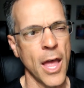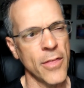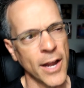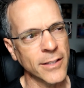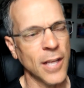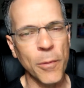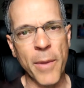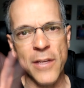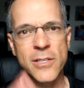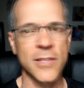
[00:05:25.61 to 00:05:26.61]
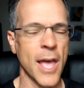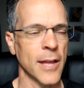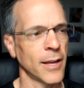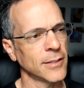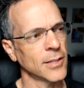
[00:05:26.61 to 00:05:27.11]
And then I tell patients that,
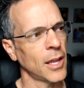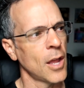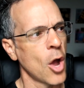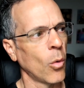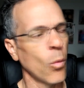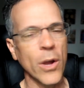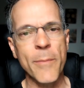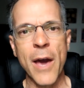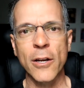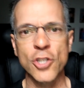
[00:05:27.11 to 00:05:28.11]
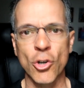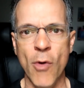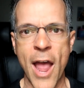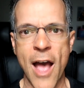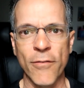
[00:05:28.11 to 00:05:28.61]
and I say, well, what about a
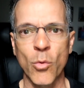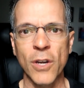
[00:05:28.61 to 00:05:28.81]
giraffe?